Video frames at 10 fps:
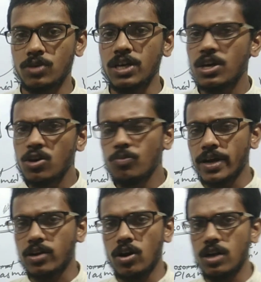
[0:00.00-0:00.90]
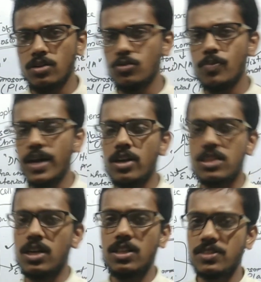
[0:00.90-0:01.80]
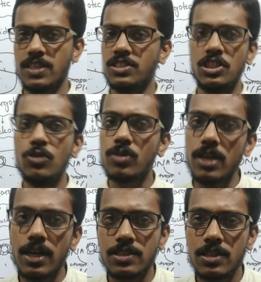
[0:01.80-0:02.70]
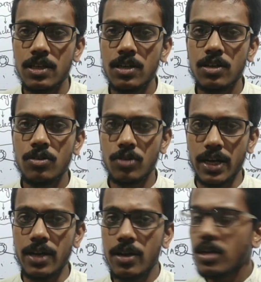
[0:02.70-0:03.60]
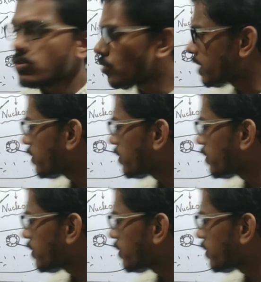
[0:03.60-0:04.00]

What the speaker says: Okay, you may not call this as nucleus. Okay, so